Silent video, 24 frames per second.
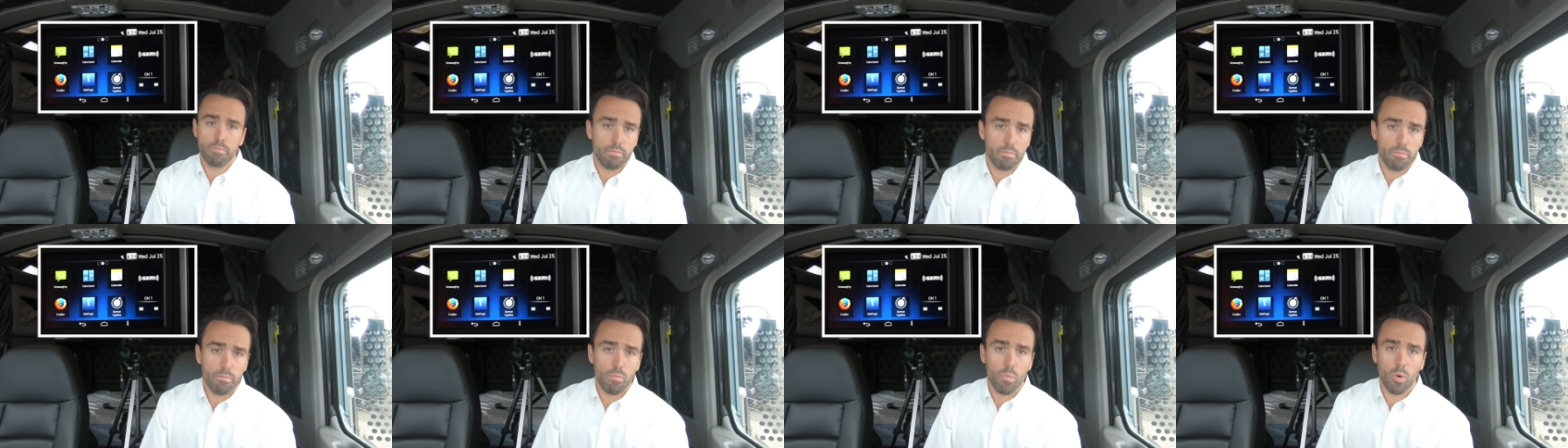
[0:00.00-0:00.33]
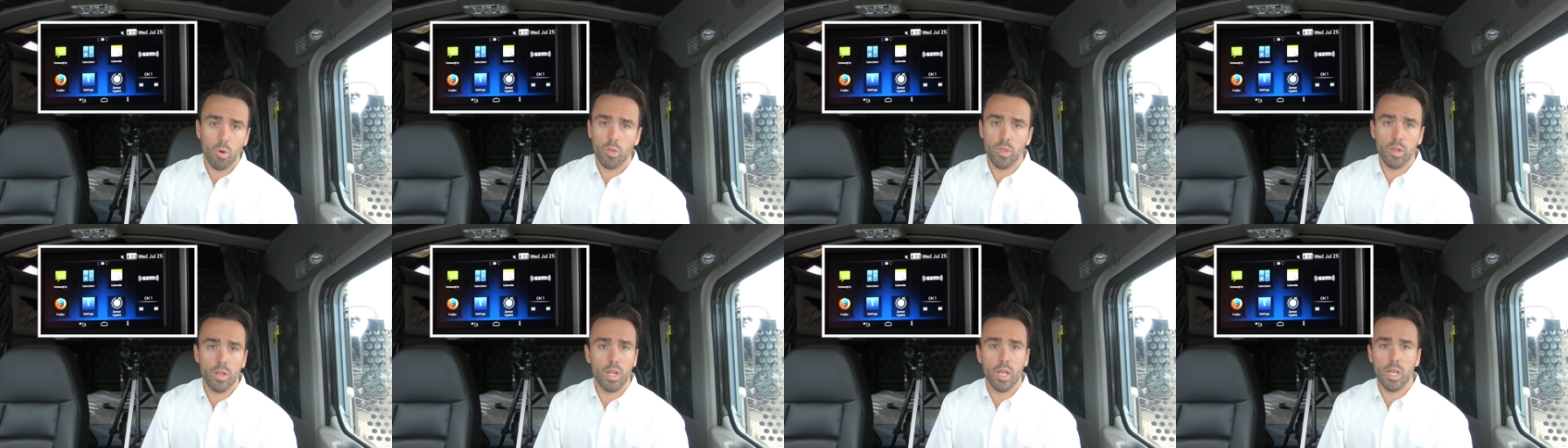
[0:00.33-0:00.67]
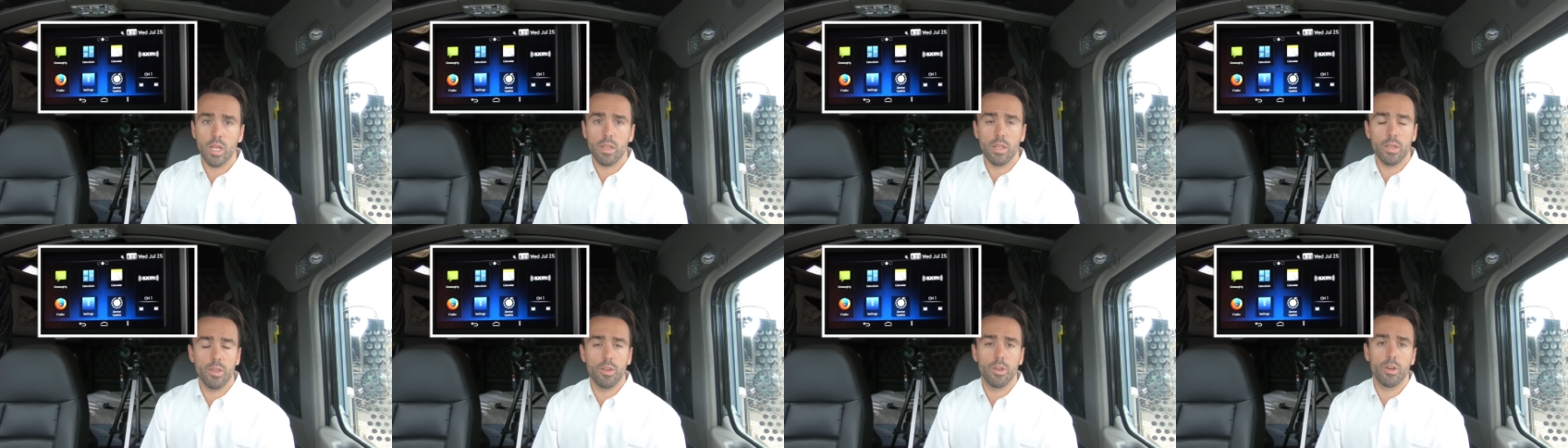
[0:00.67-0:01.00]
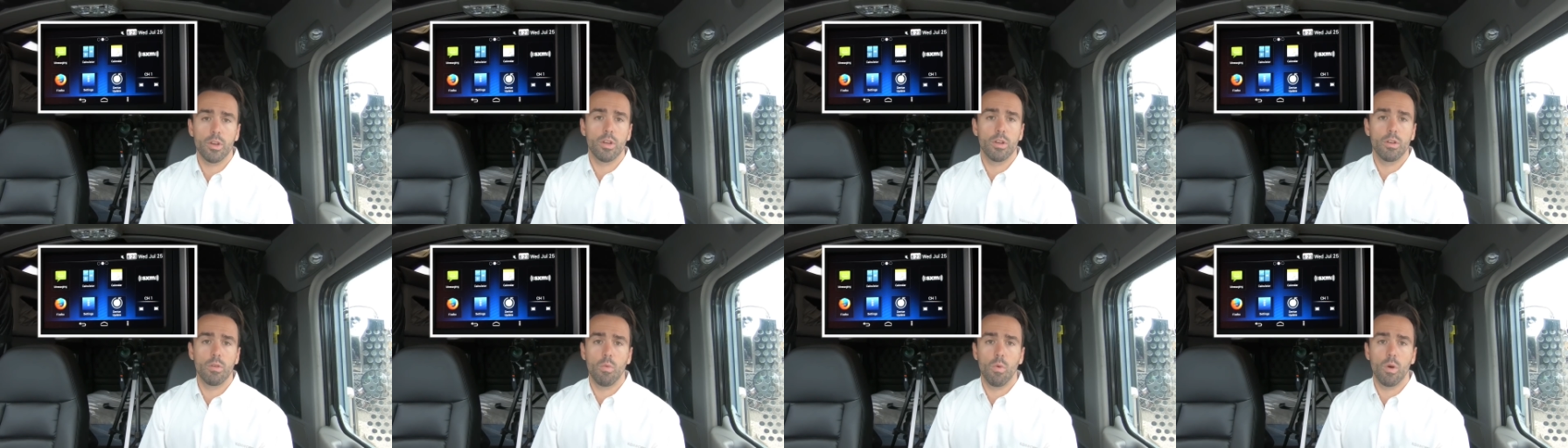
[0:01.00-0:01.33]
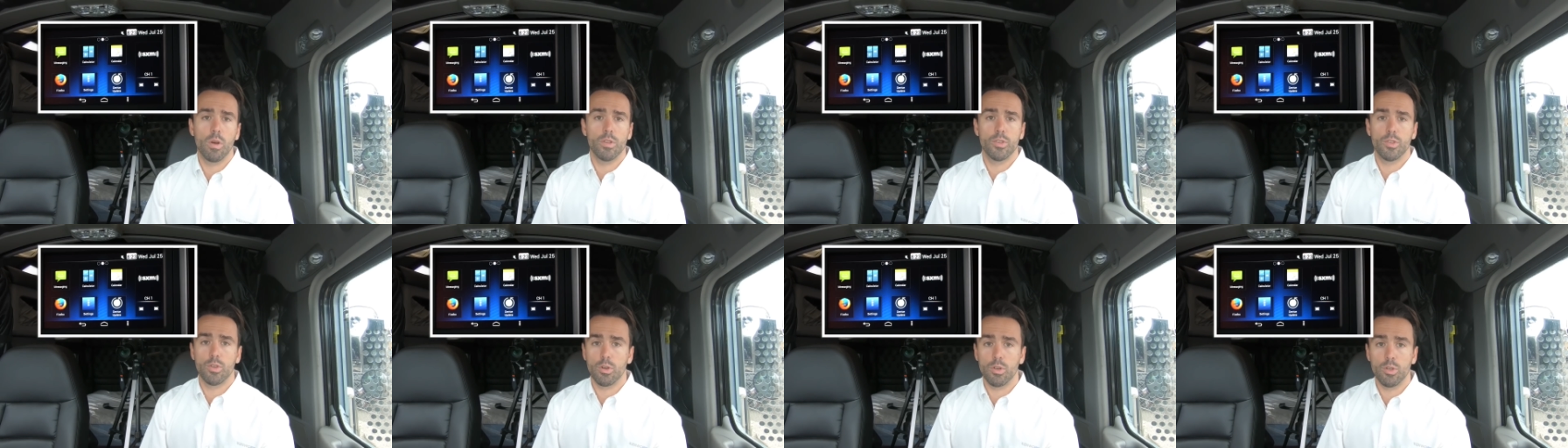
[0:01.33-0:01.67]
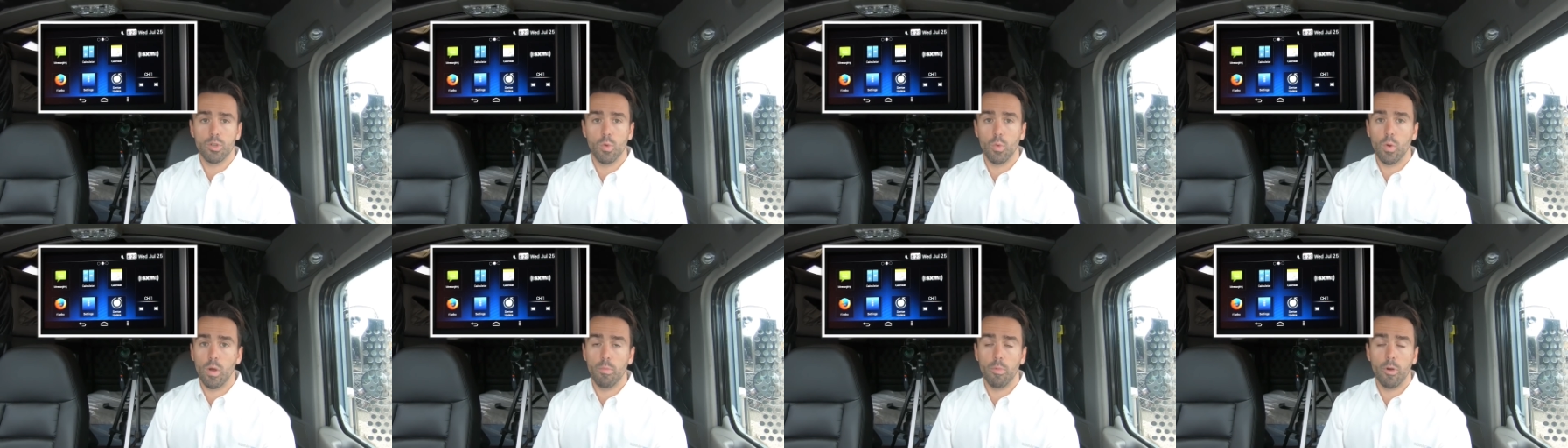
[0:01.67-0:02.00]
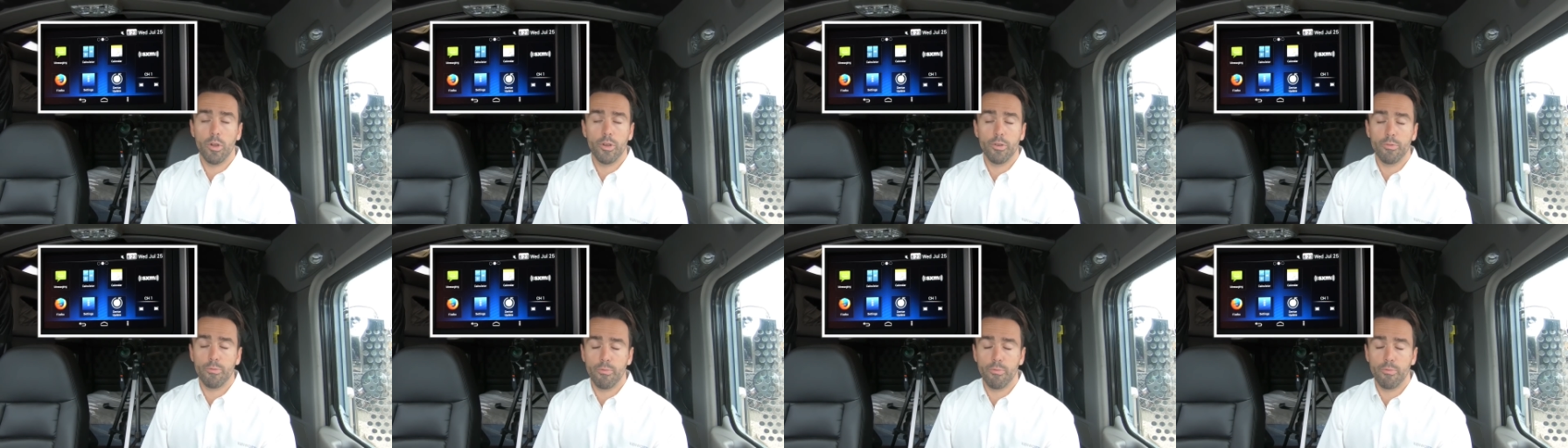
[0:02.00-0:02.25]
more than likely you're going to want to search the web on your